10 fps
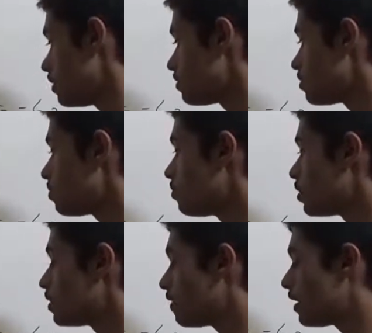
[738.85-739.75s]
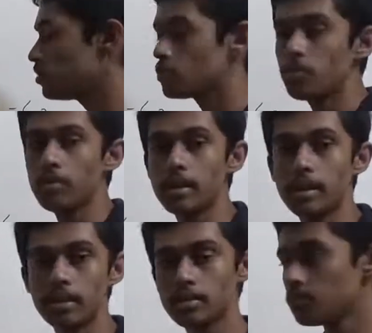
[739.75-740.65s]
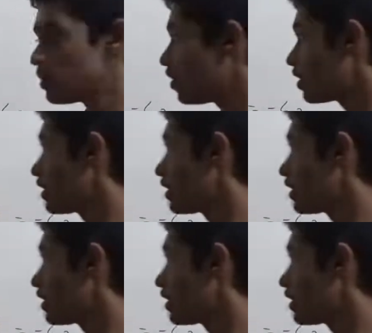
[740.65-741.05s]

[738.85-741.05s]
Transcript: So both the values of t and s we got